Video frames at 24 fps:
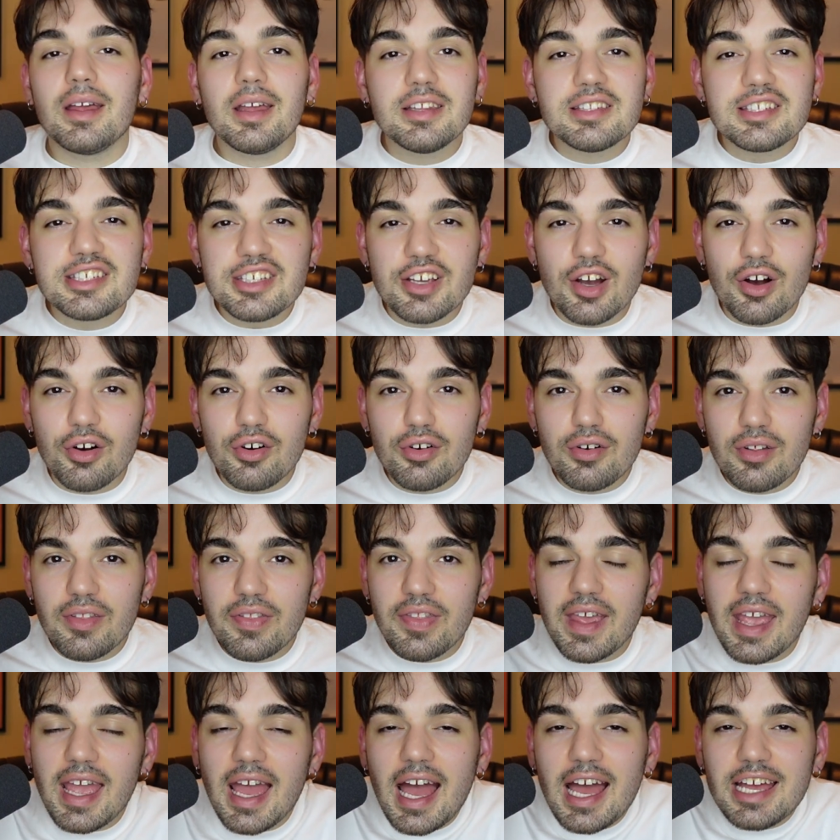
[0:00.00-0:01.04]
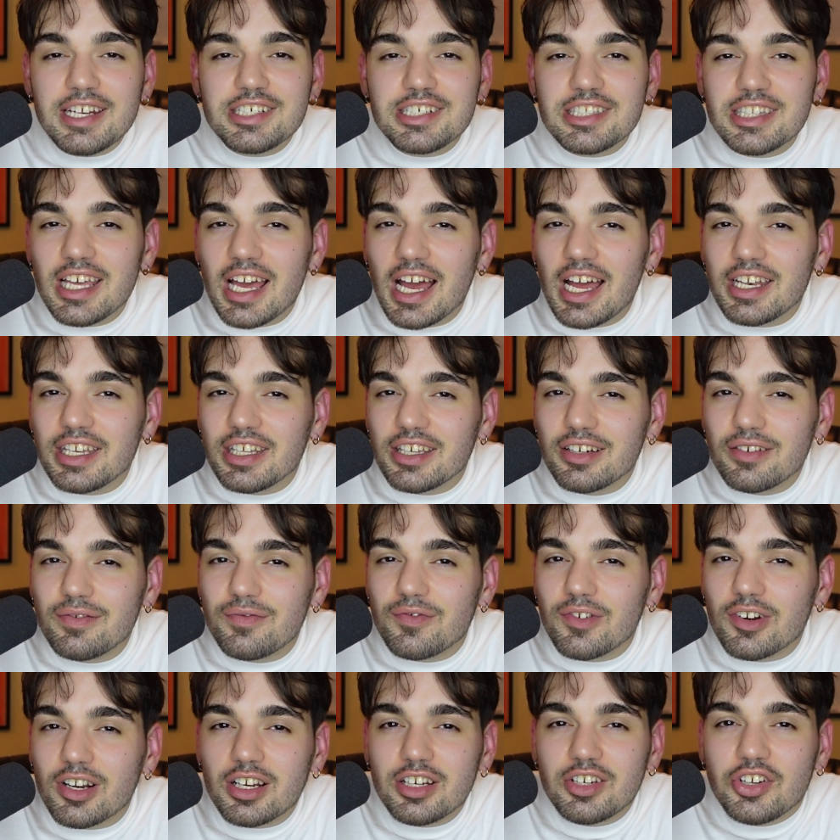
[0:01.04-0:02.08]
And so they hatched the idea
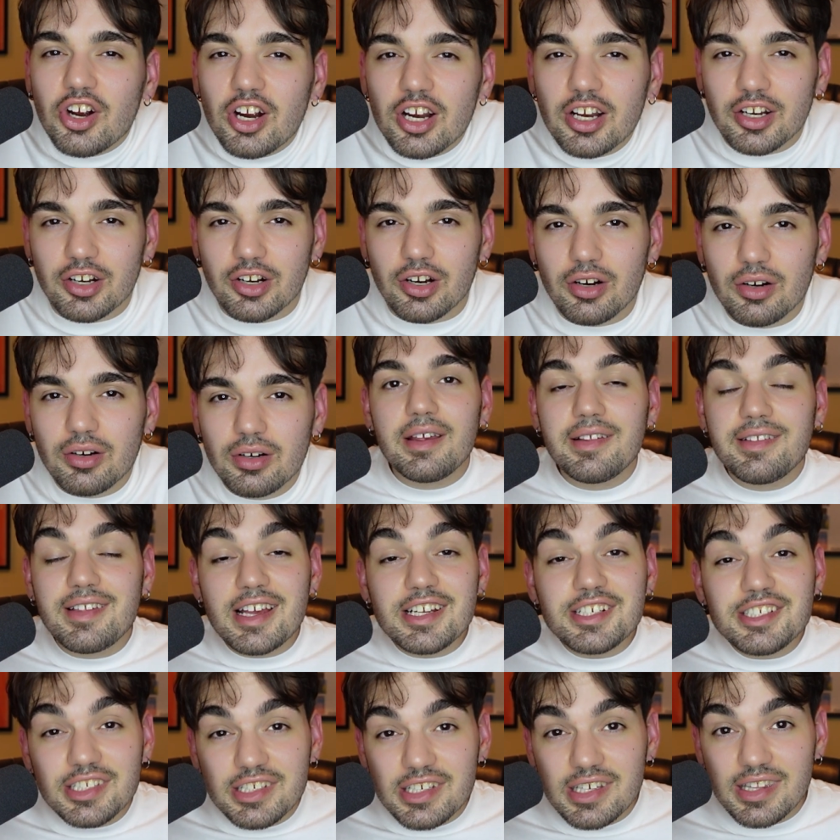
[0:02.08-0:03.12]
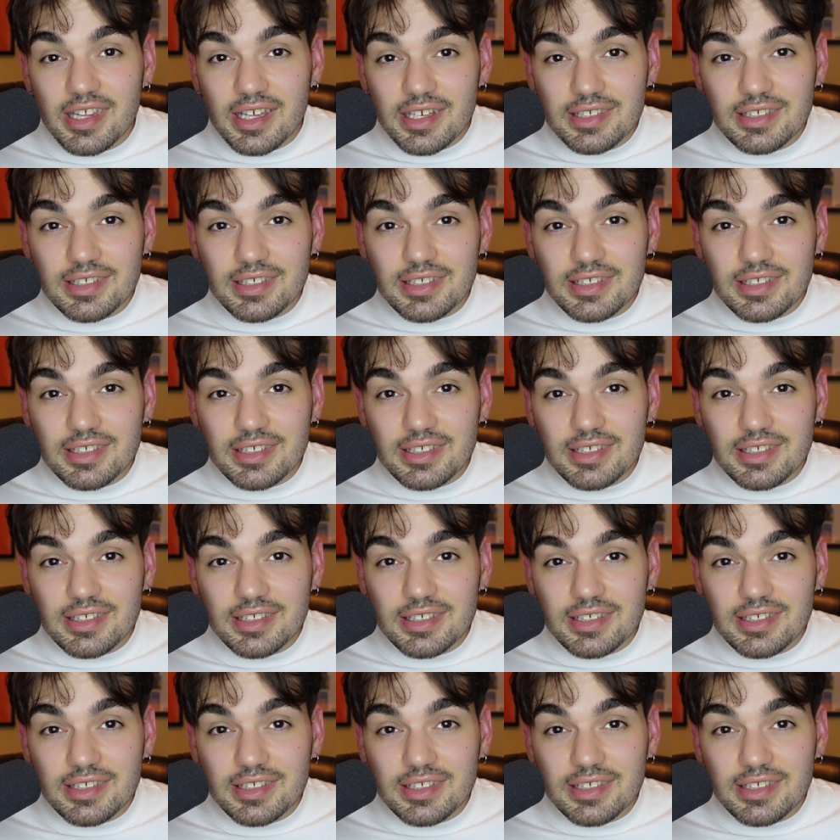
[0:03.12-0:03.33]
for Guitar Hero. Essentially, they